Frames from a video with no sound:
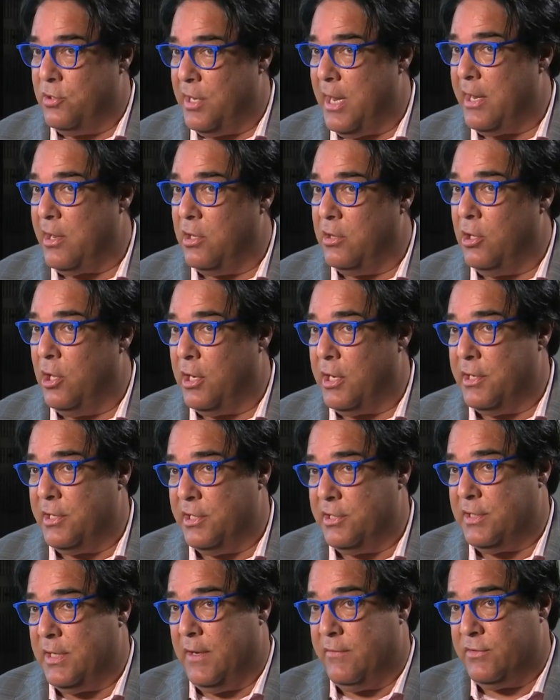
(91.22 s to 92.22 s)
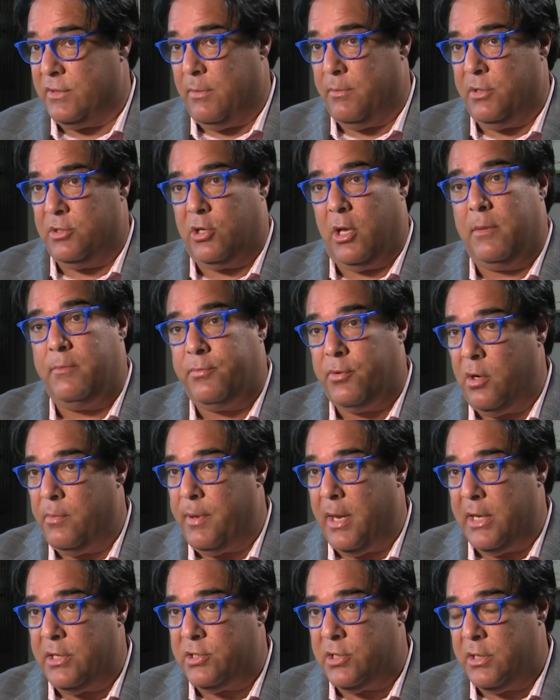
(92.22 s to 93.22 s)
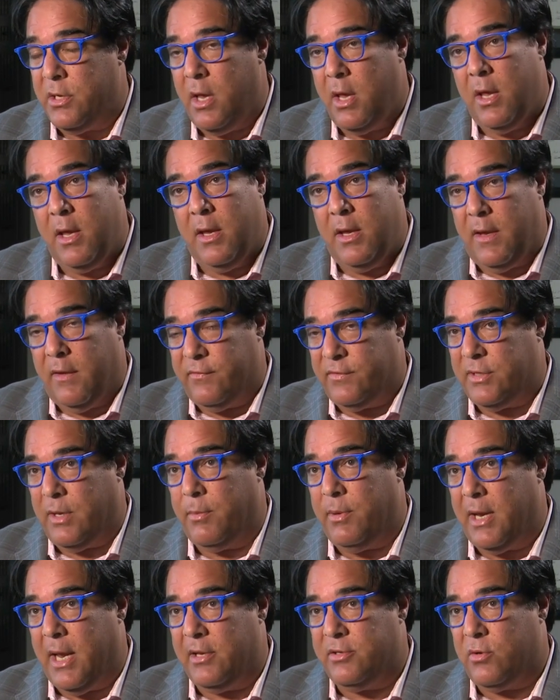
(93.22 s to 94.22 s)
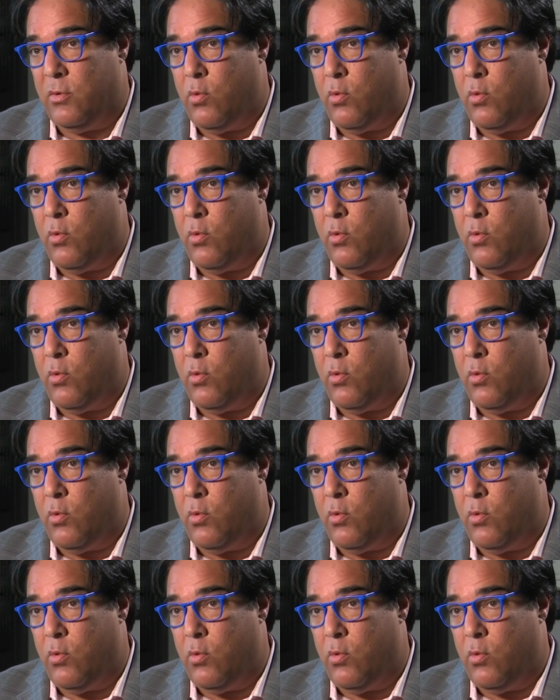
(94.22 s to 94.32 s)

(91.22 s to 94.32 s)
take a look and to see if someone's on probation, if someone has a